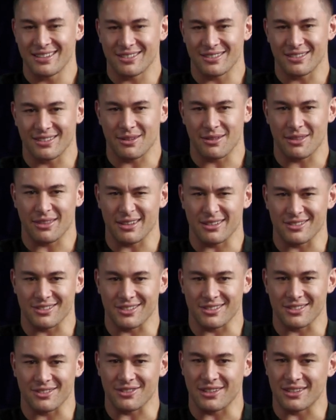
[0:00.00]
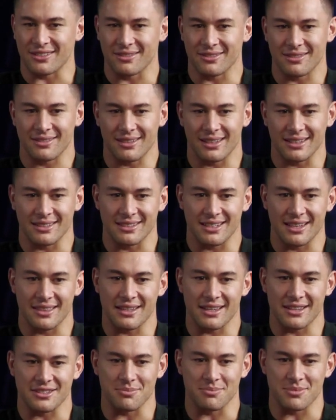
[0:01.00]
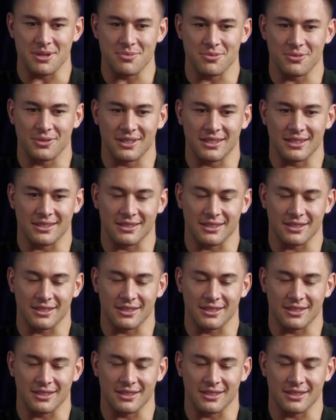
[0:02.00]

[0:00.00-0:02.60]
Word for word: So I think it's just around like 10,000 people there.